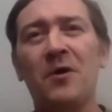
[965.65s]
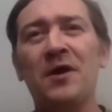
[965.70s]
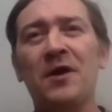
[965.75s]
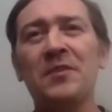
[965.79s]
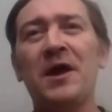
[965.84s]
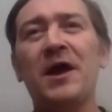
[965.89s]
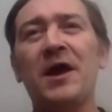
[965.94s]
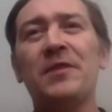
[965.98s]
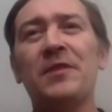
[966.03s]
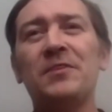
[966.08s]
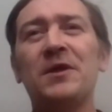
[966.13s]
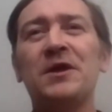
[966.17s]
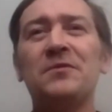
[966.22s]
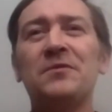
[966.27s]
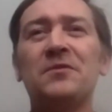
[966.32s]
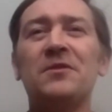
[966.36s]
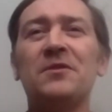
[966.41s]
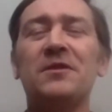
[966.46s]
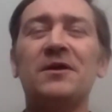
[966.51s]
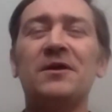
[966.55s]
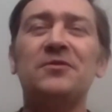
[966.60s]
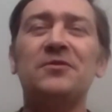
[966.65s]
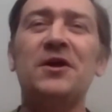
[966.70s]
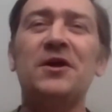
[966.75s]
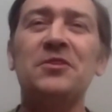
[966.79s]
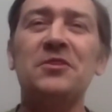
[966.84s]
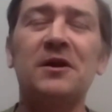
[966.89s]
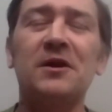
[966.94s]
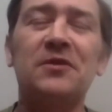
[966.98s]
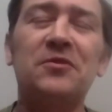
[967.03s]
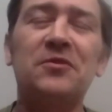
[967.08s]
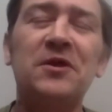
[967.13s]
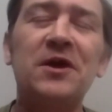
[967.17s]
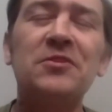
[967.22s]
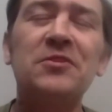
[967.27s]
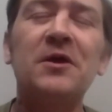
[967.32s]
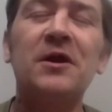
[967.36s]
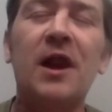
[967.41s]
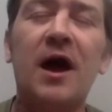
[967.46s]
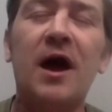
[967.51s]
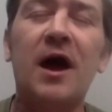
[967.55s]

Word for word: And and then then the then the